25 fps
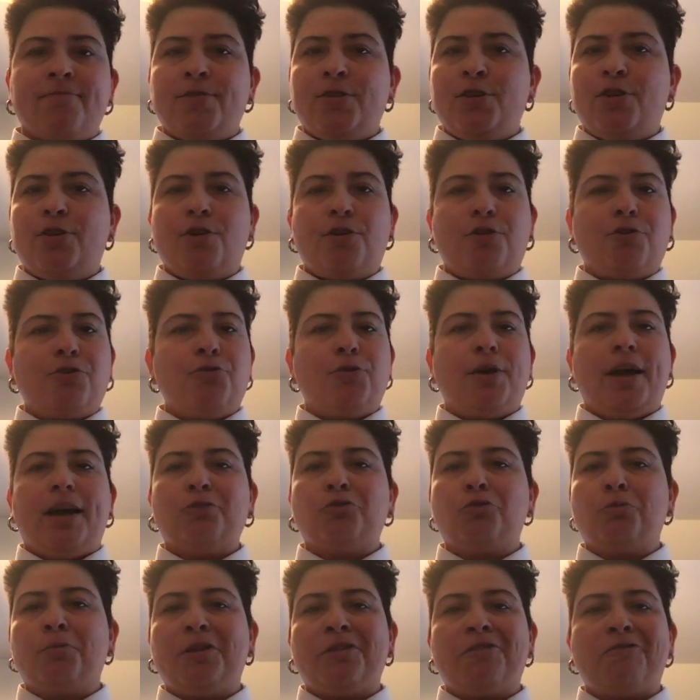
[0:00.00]
you know, you
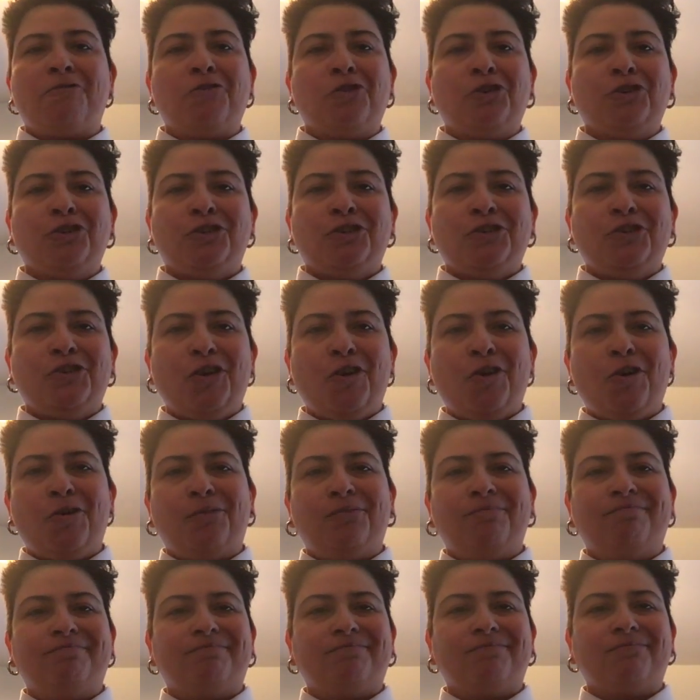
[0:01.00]
guys will be the first to
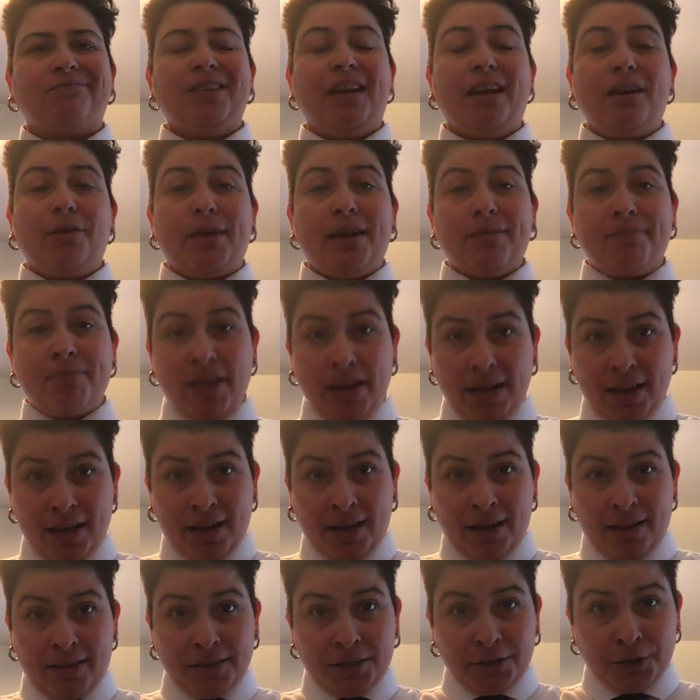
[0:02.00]
know. Anyway,
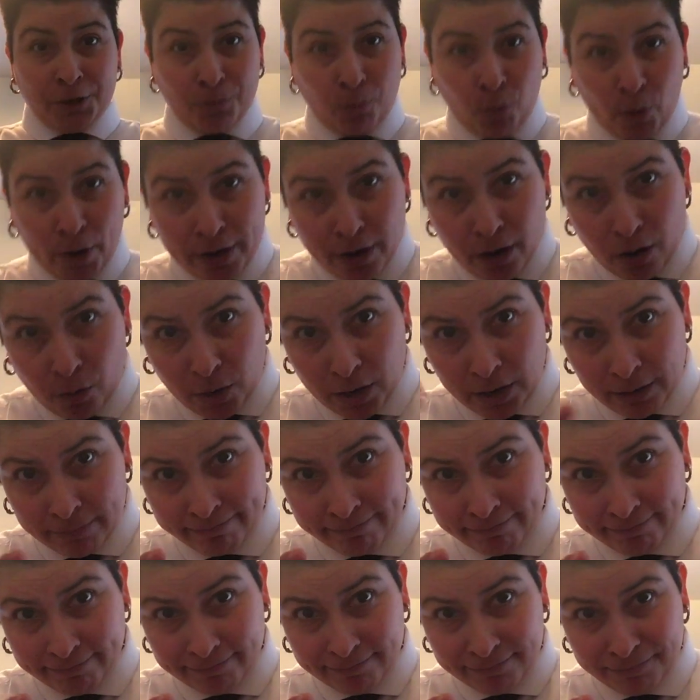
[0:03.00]
this is your boy Noah.
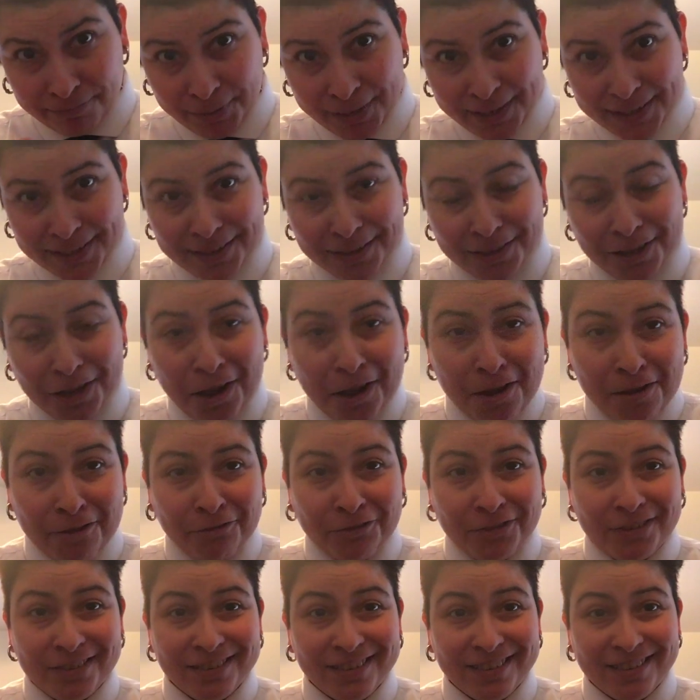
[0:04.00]
Peace and
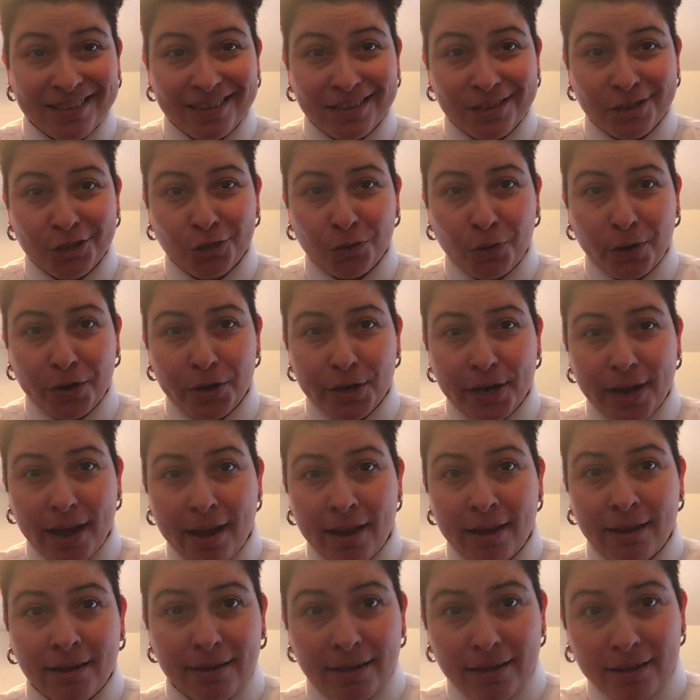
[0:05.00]
love. Enjoy your
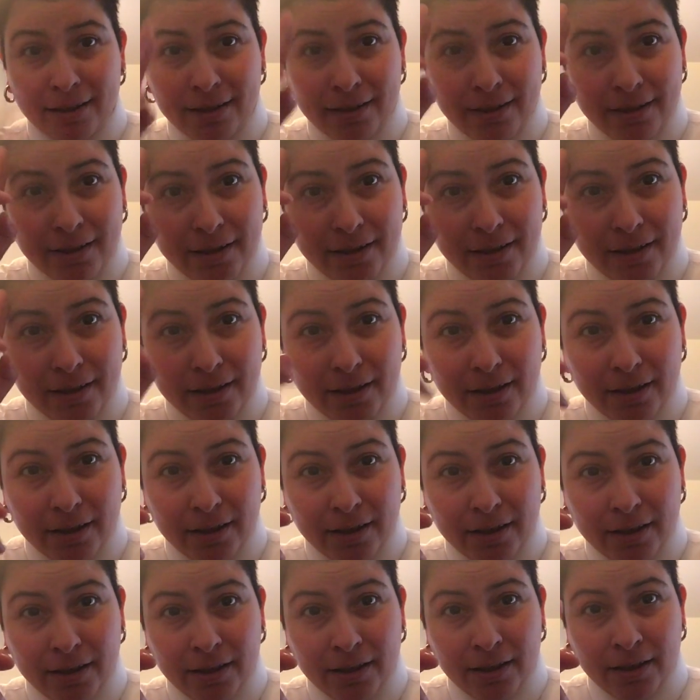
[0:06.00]
day.
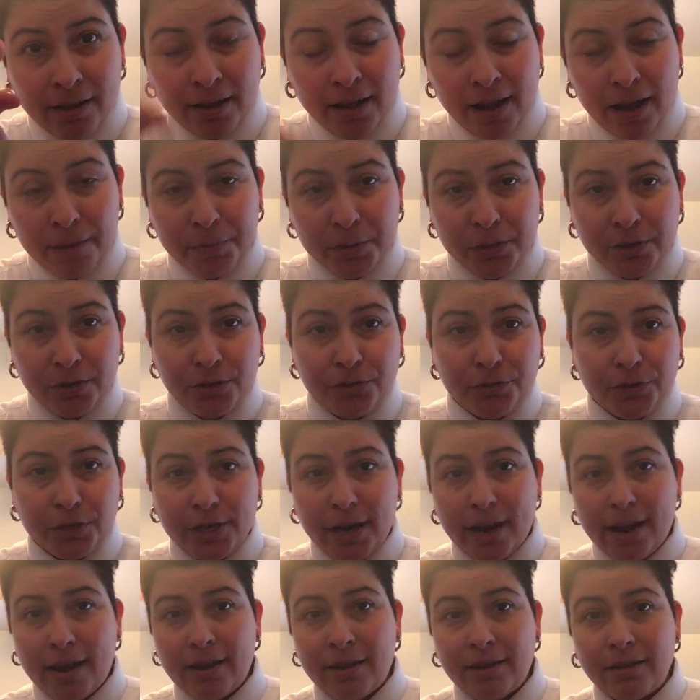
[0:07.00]
Happy
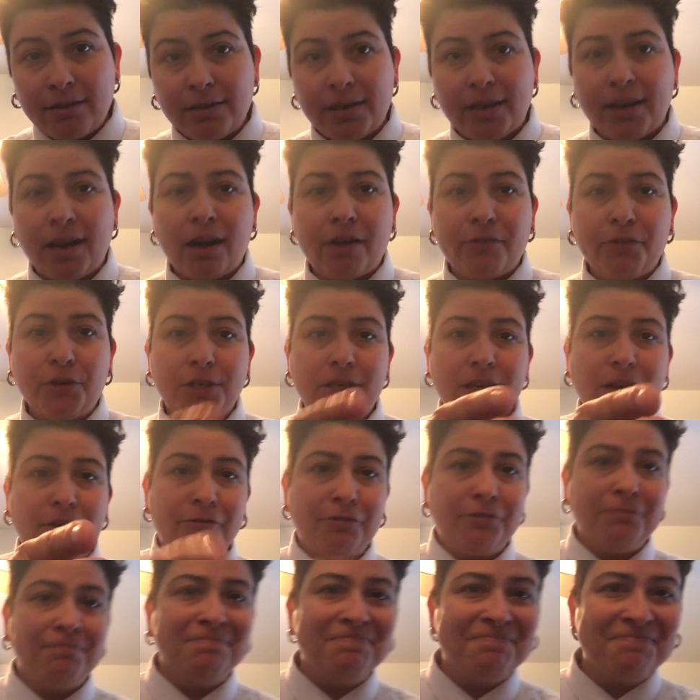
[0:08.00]
Tuesday. Take care of
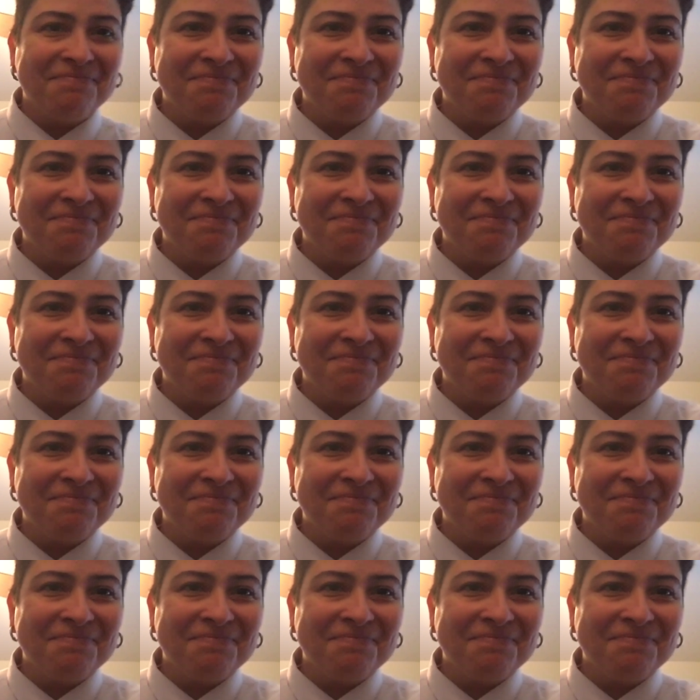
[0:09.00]
yourself.